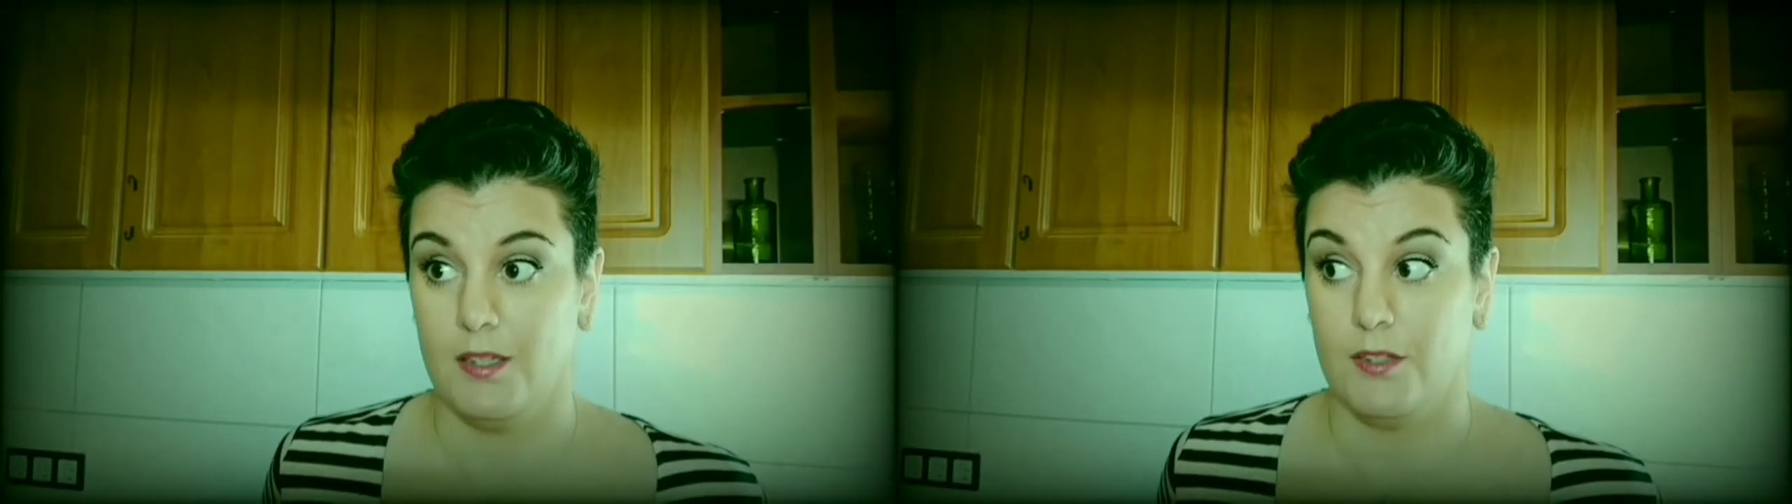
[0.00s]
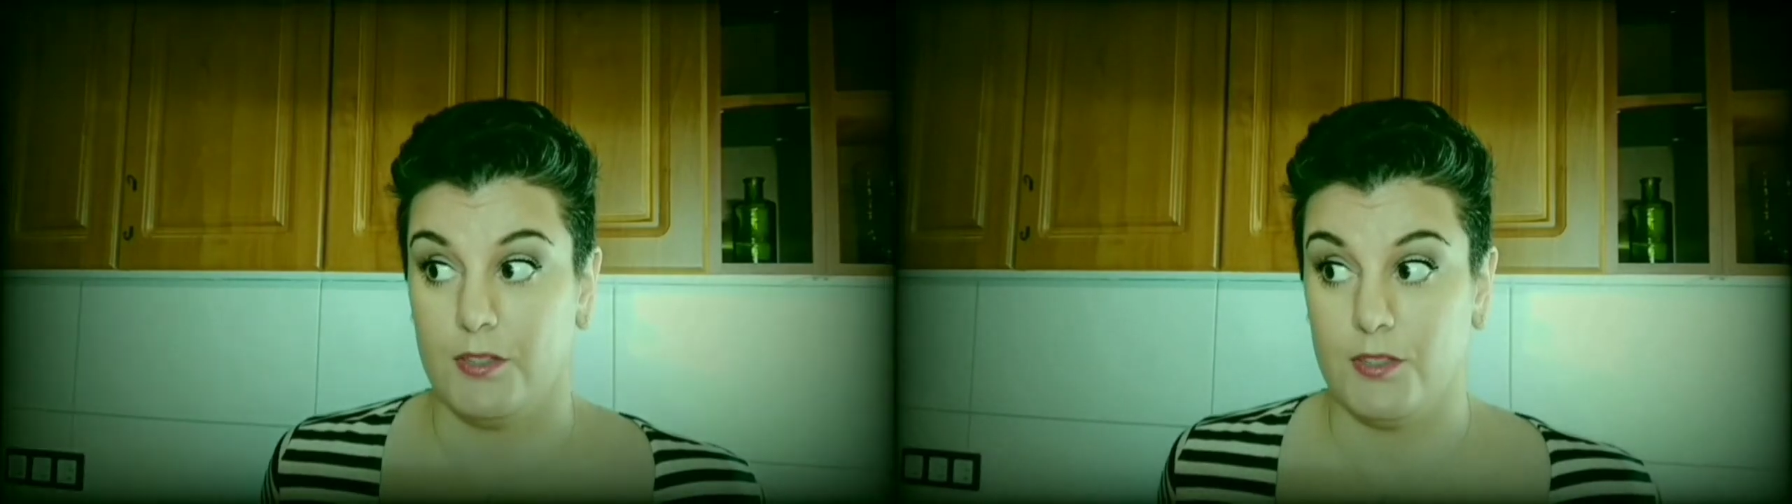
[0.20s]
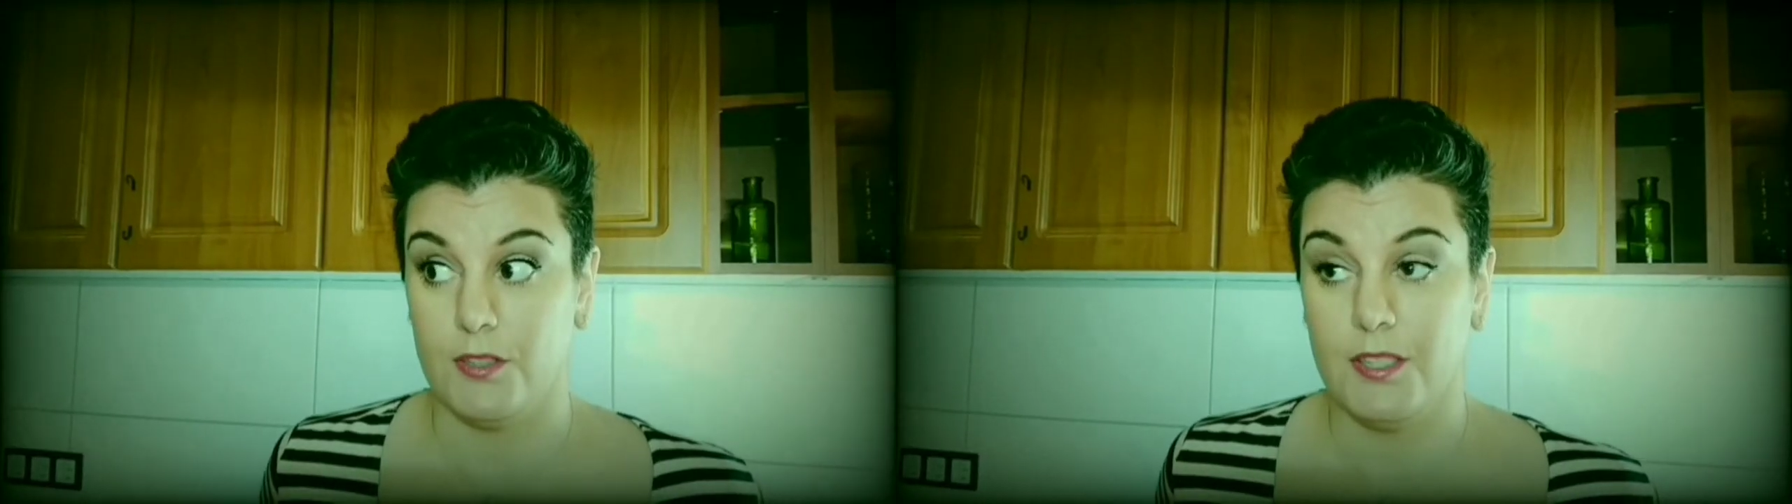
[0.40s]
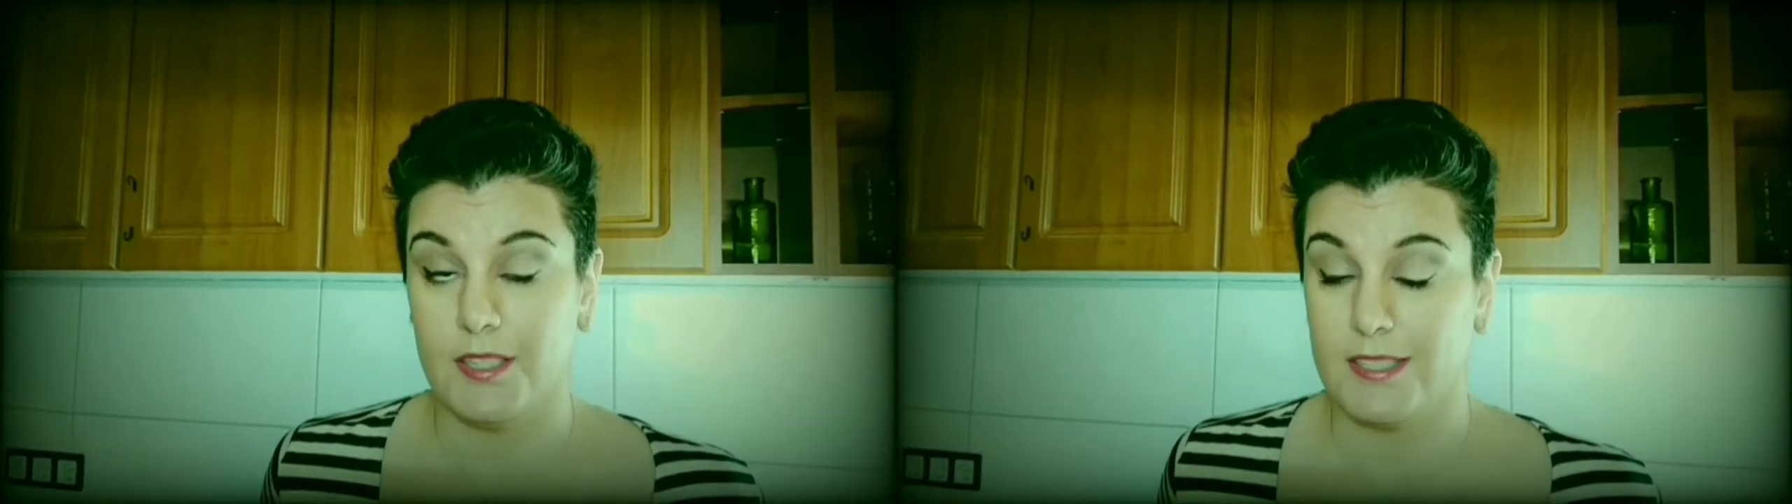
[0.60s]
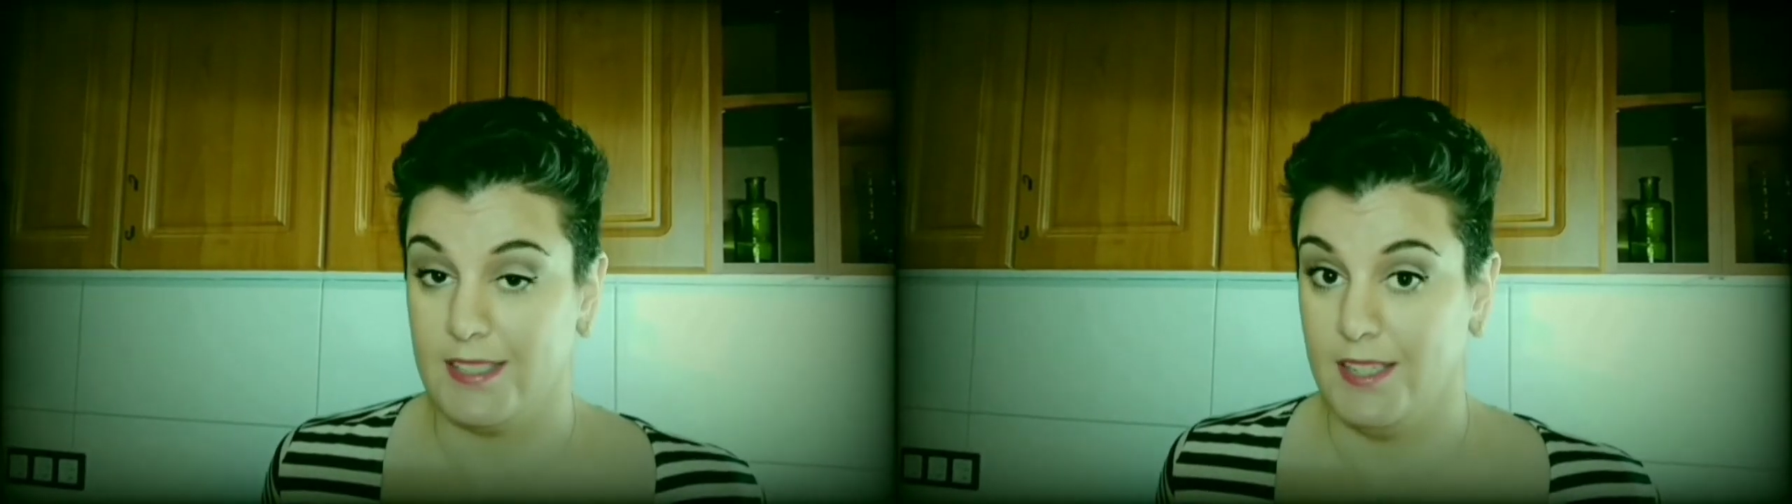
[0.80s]
to the
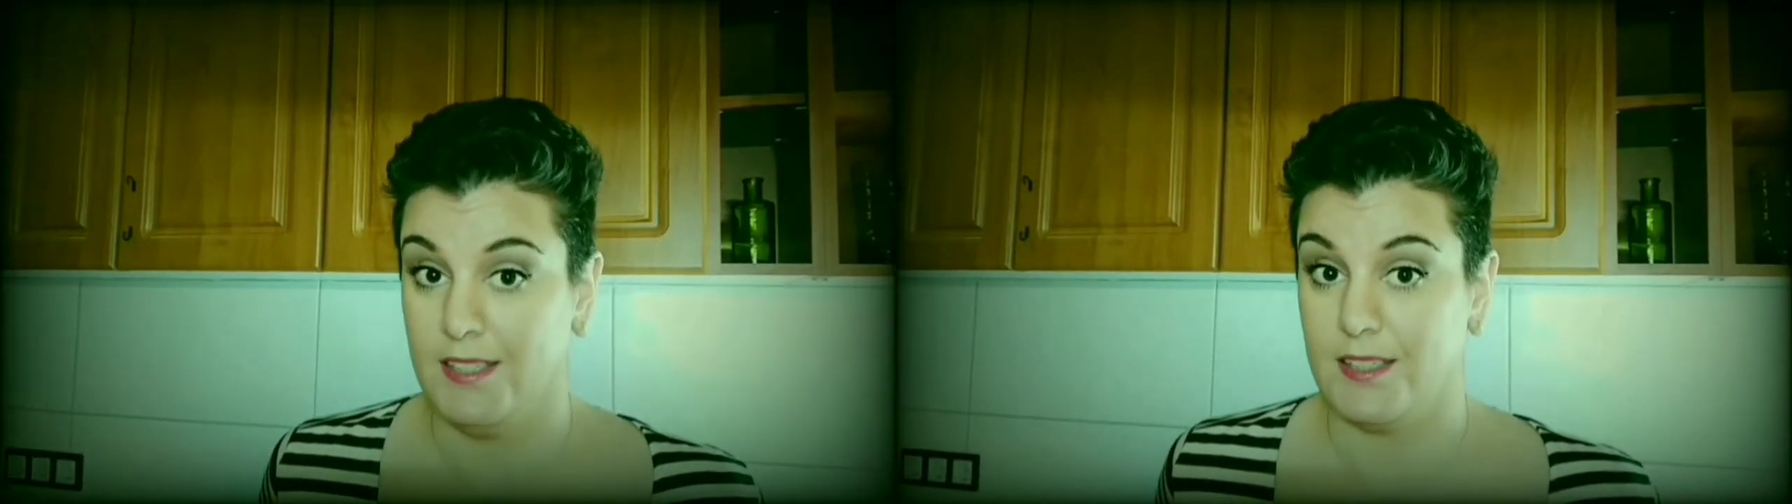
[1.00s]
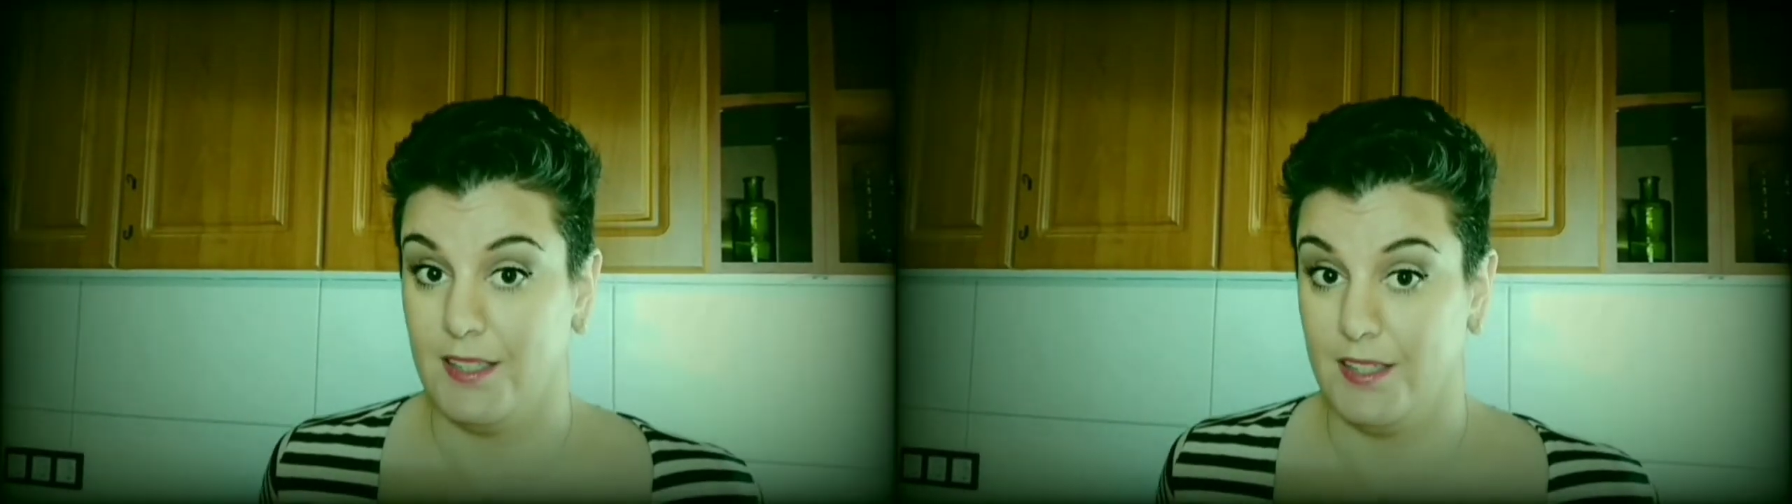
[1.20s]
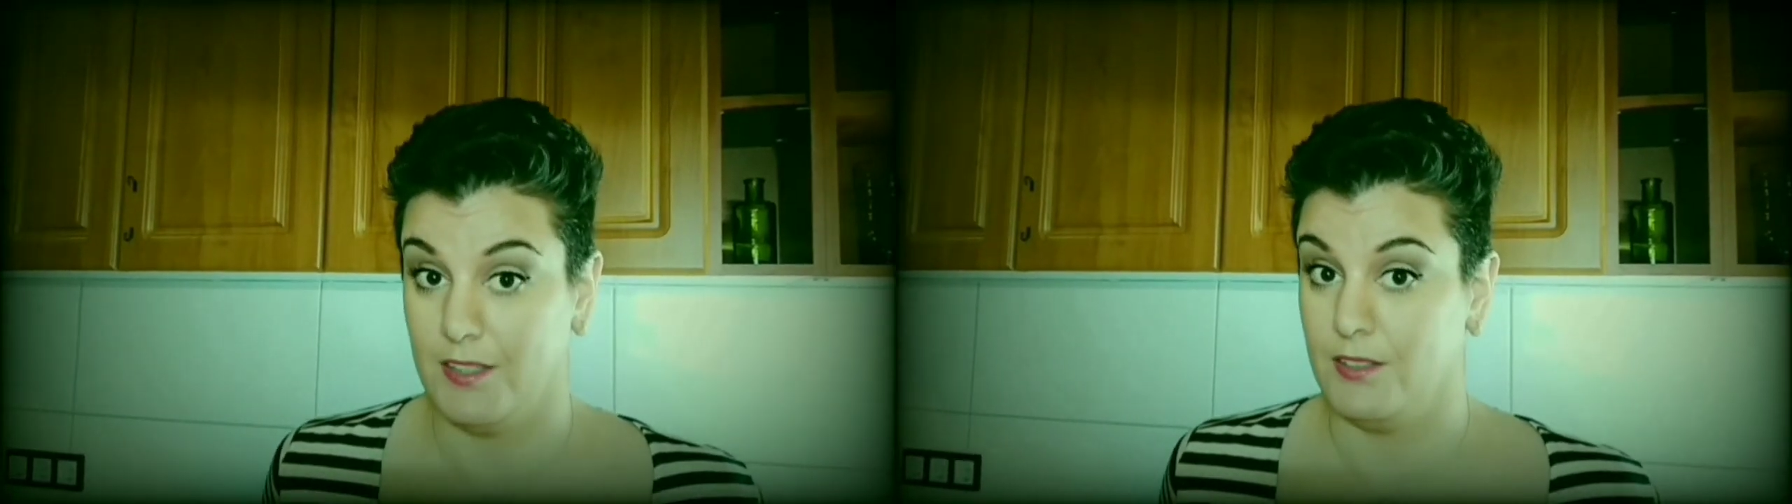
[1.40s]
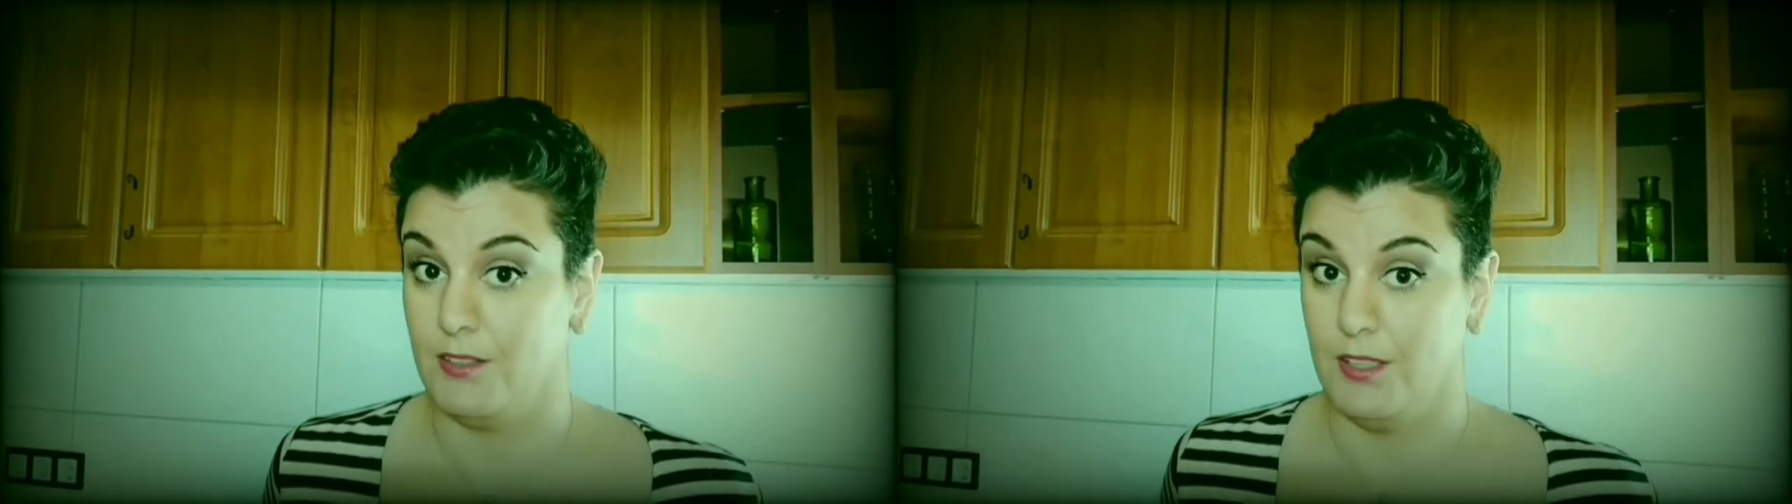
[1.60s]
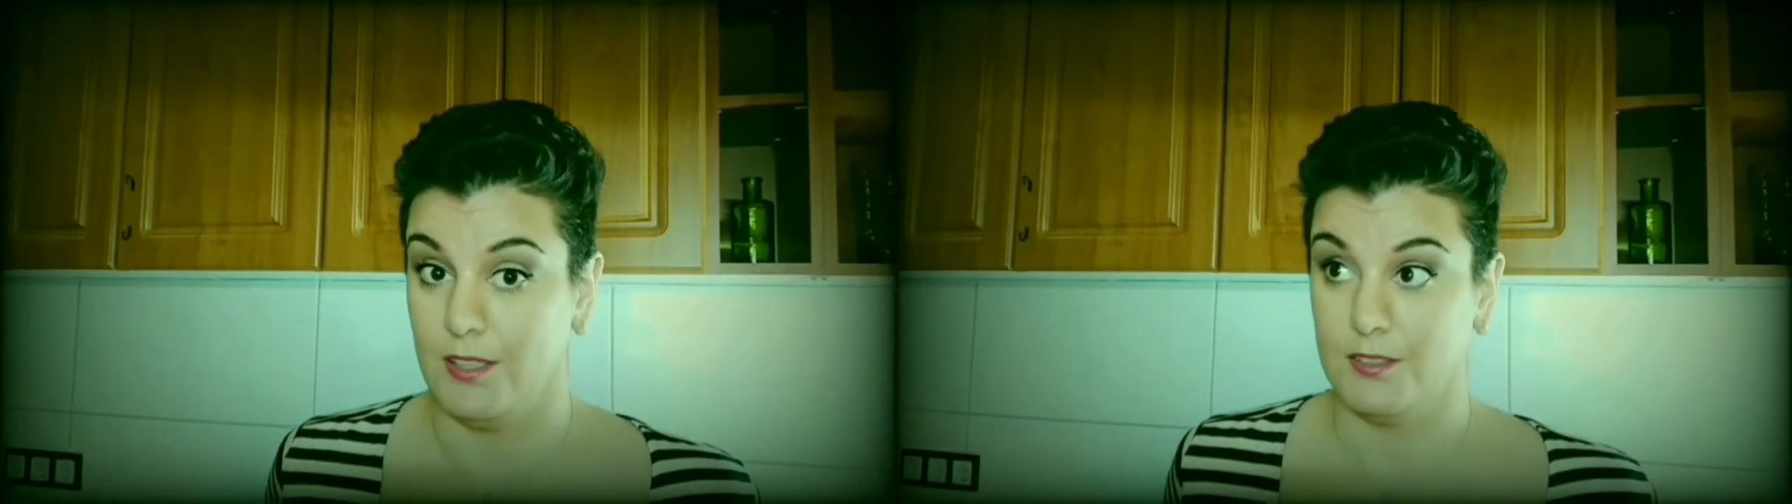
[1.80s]
extent that your
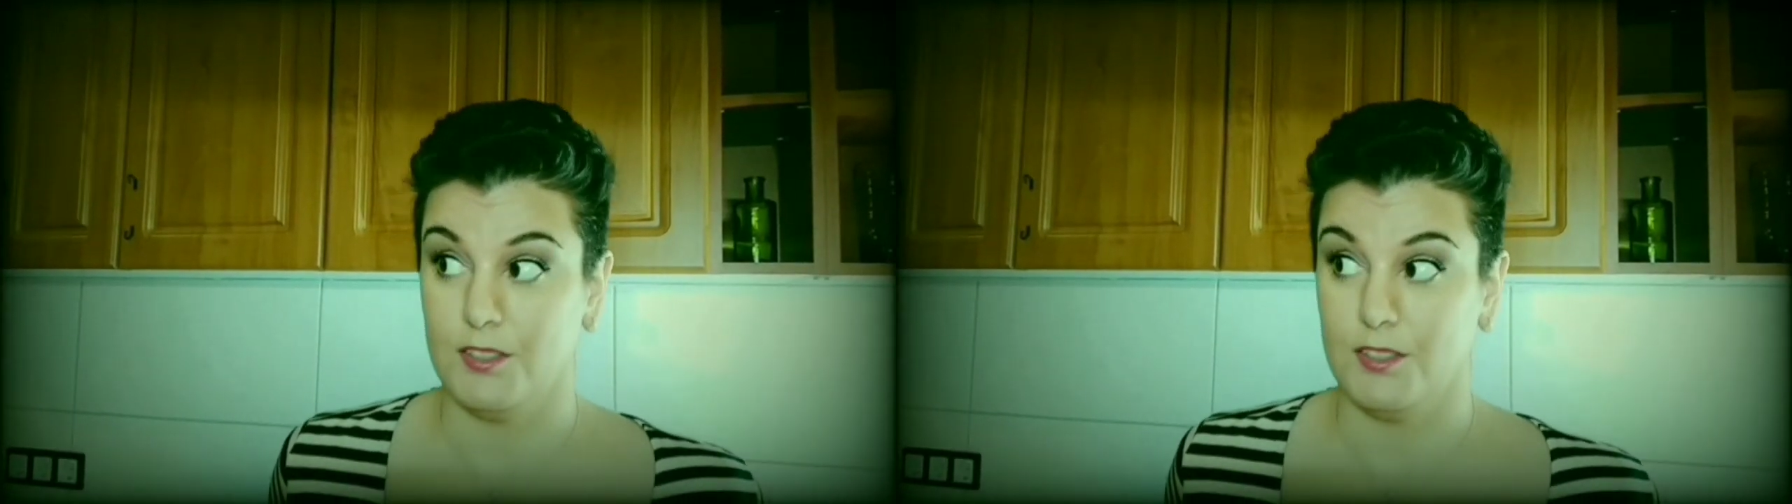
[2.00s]
lungs